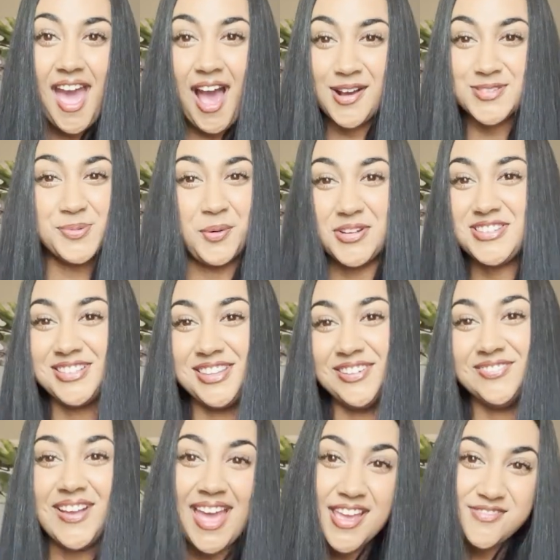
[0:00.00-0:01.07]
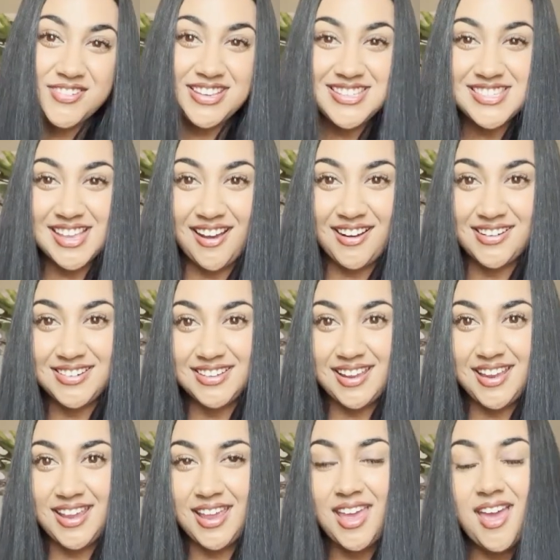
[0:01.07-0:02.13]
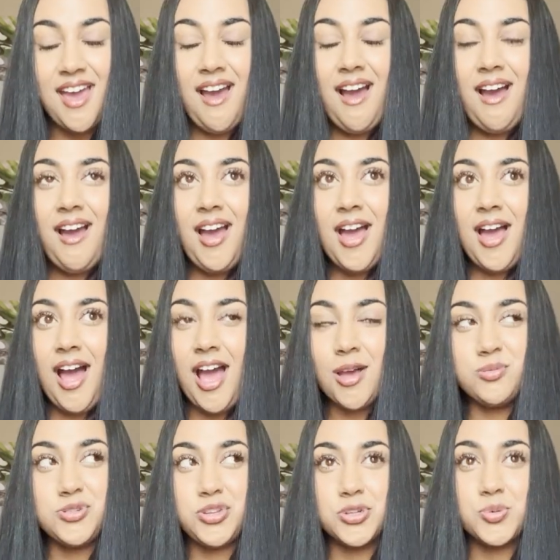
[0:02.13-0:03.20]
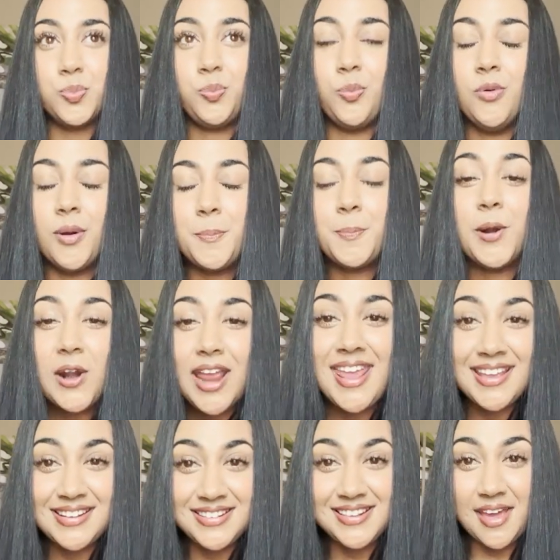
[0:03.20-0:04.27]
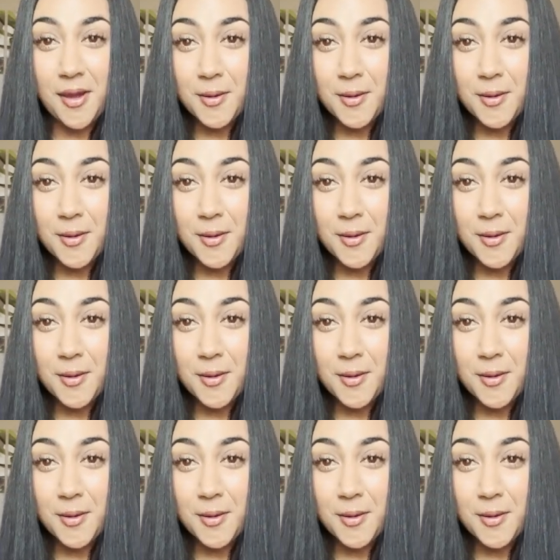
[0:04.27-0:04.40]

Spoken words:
I was watching them every Saturday. I was just praying